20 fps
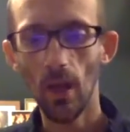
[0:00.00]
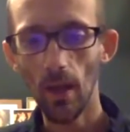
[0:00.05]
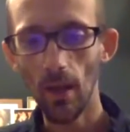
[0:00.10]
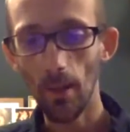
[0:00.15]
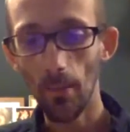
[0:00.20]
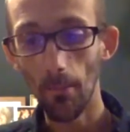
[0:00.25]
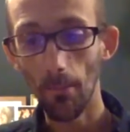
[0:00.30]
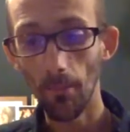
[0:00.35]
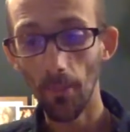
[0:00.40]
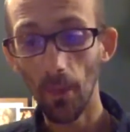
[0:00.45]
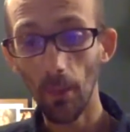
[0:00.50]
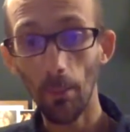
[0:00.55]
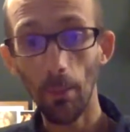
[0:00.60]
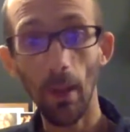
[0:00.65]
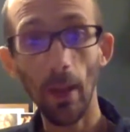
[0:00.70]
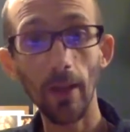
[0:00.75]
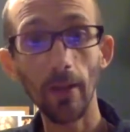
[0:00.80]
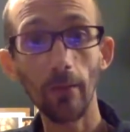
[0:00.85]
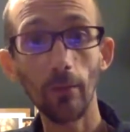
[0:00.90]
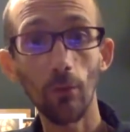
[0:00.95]
that are
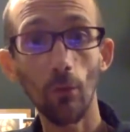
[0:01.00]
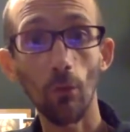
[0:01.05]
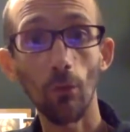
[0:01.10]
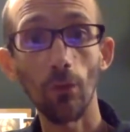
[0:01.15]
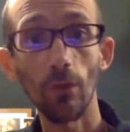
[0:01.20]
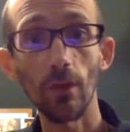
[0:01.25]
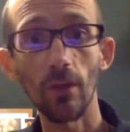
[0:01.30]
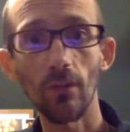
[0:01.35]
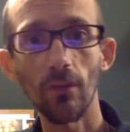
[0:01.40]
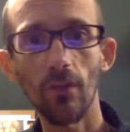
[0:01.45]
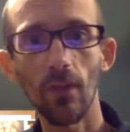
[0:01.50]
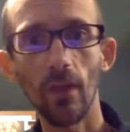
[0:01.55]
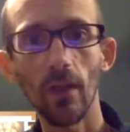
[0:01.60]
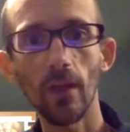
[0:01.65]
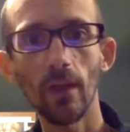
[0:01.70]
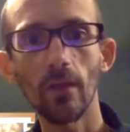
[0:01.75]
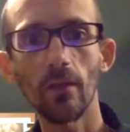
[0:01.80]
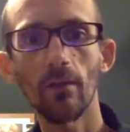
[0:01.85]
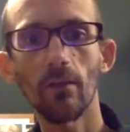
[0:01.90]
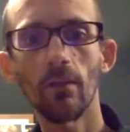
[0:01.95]
placed on these
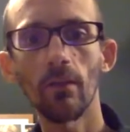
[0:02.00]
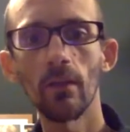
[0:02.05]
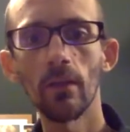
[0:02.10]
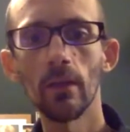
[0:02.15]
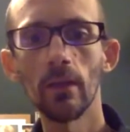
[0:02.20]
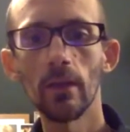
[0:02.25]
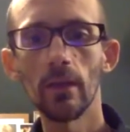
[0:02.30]
things.